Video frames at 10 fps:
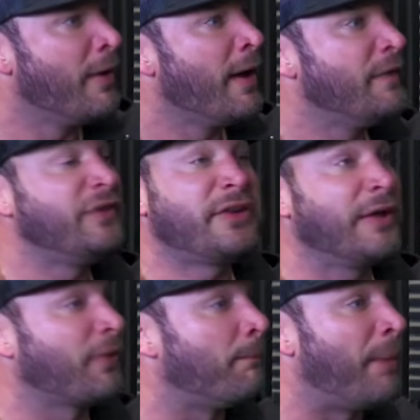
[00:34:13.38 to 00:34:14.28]
Oh, yeah. These
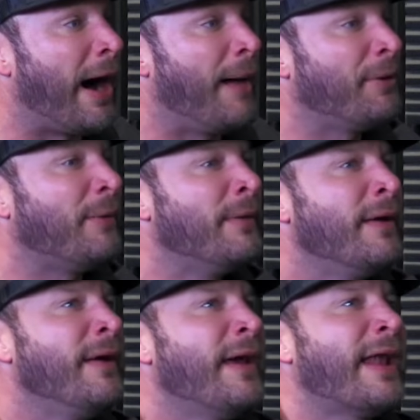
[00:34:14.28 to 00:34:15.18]
kids are bombing them.
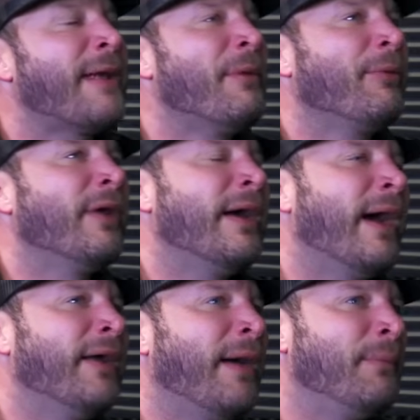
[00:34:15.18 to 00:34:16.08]
And I
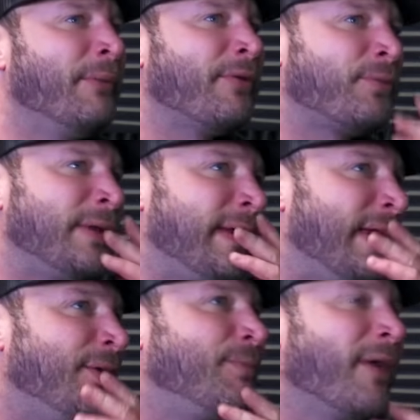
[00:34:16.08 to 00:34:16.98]
remember this one
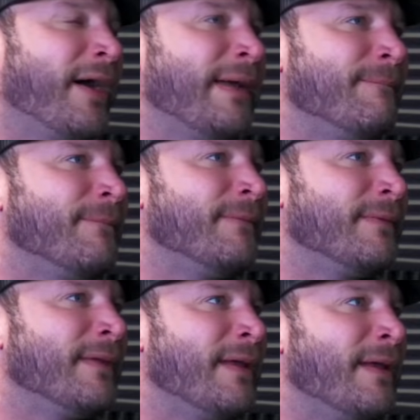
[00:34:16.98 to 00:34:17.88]
kid who probably
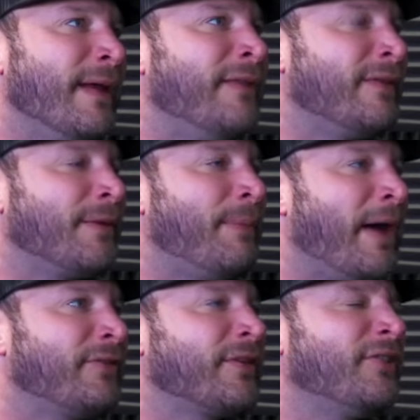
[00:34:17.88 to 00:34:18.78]
isn't the
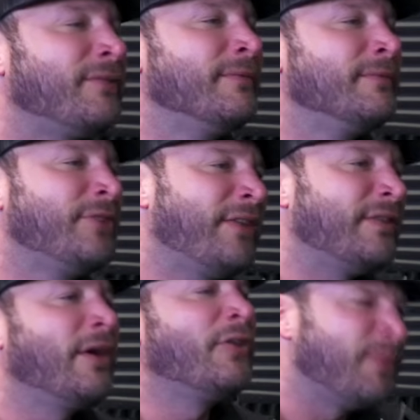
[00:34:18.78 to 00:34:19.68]
best because
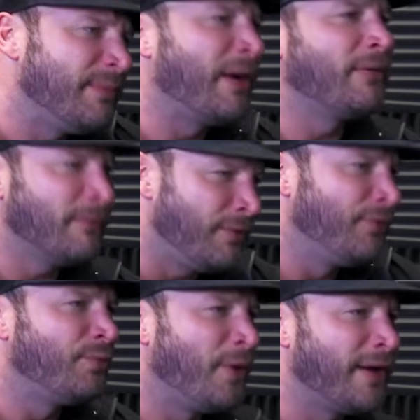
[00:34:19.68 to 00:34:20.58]
Jason tells me about
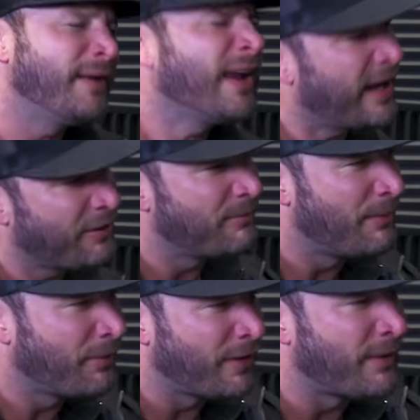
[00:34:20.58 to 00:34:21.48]
who's what. And I kind of
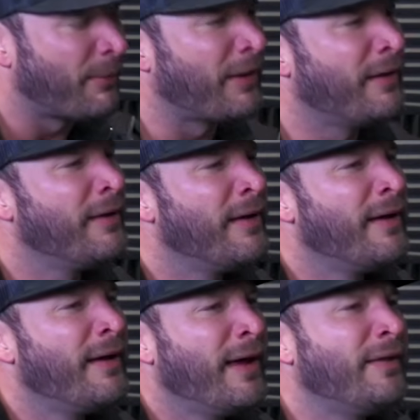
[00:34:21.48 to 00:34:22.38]
remember it. And I'm like, and
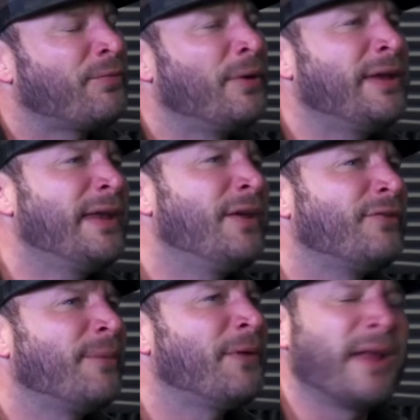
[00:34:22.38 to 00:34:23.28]
this one kid goes
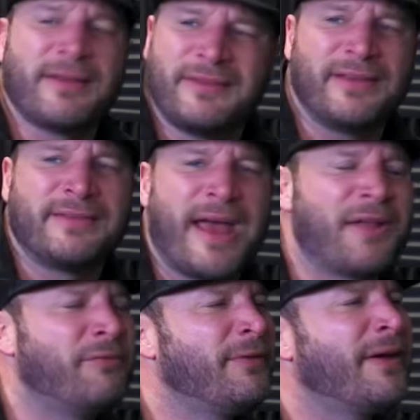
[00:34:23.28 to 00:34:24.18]
up there and I can see his dad
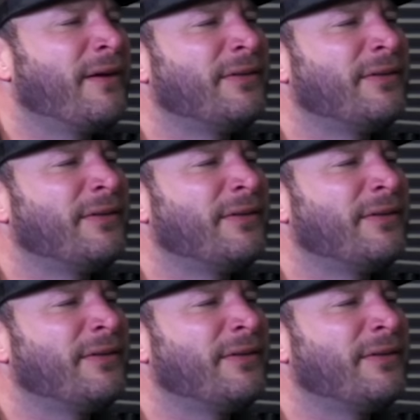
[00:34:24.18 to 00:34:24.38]
over there.